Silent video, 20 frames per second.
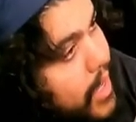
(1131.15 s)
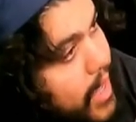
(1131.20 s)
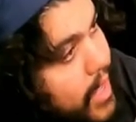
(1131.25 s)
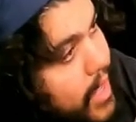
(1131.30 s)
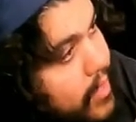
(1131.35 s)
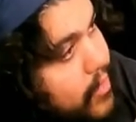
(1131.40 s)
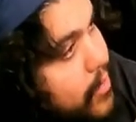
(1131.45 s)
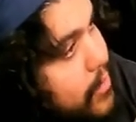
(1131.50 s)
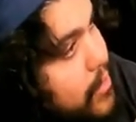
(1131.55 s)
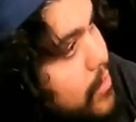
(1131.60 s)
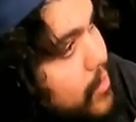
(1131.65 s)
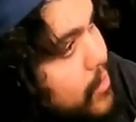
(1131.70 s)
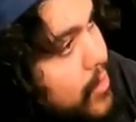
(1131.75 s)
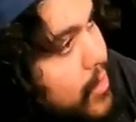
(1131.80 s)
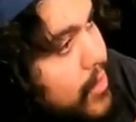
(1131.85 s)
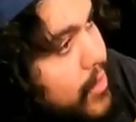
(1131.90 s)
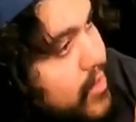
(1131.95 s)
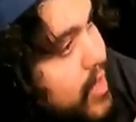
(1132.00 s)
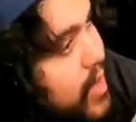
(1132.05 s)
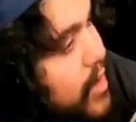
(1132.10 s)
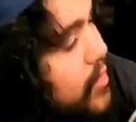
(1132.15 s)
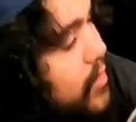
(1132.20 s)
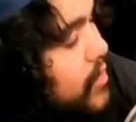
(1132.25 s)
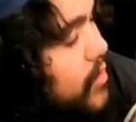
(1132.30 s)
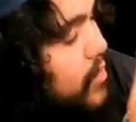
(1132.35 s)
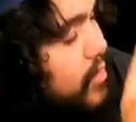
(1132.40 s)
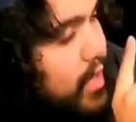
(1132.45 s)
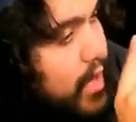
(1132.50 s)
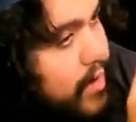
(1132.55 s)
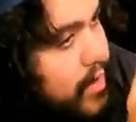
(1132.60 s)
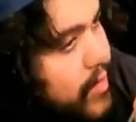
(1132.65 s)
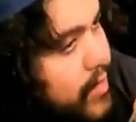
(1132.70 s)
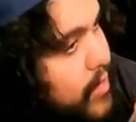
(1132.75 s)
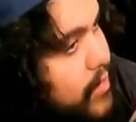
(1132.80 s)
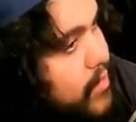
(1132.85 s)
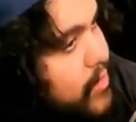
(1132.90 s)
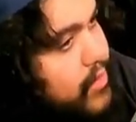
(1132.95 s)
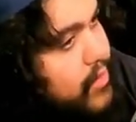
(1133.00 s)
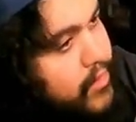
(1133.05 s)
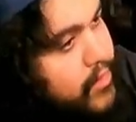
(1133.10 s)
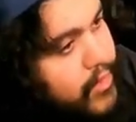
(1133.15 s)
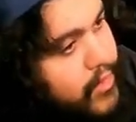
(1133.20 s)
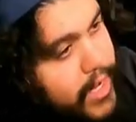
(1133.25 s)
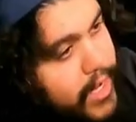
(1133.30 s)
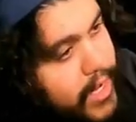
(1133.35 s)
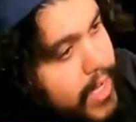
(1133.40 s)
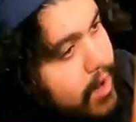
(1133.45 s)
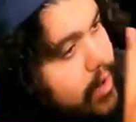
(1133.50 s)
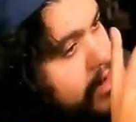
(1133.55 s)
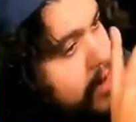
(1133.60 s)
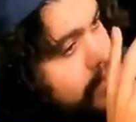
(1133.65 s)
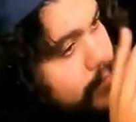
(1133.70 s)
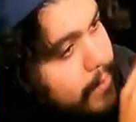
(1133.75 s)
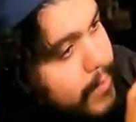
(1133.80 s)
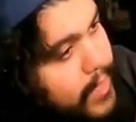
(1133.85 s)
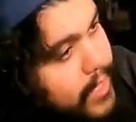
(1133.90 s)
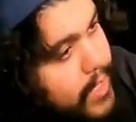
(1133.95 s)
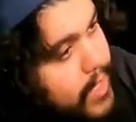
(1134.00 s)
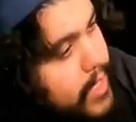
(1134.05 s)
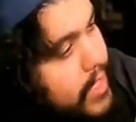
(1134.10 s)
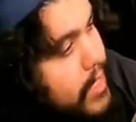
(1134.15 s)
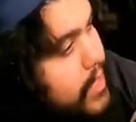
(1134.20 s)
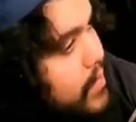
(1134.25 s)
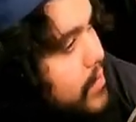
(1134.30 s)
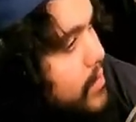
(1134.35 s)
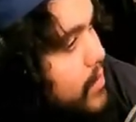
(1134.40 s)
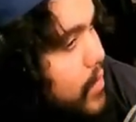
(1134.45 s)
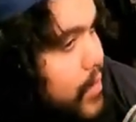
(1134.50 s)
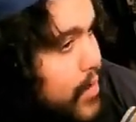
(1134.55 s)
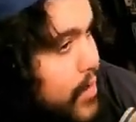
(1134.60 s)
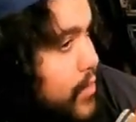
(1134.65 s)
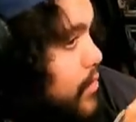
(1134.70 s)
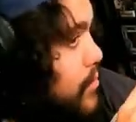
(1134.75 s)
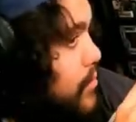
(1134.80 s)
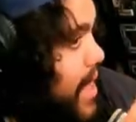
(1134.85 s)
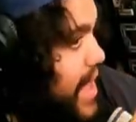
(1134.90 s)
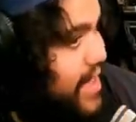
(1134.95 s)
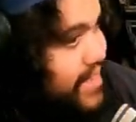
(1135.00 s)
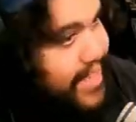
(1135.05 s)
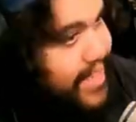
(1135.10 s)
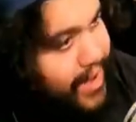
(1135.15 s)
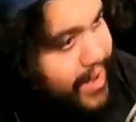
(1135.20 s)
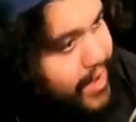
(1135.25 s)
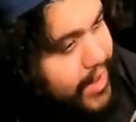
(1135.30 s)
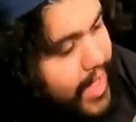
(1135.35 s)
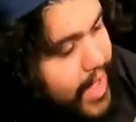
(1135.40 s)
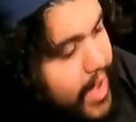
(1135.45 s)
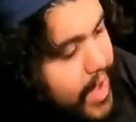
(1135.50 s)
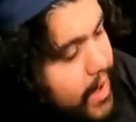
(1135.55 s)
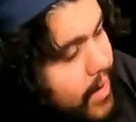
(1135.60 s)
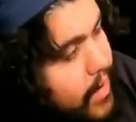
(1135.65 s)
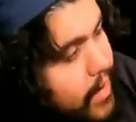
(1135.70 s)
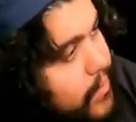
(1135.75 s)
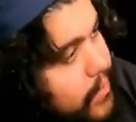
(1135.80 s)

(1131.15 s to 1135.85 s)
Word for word: and so we're just going to scare zone to scare zone, just checking out everybody and going through a maze here and there.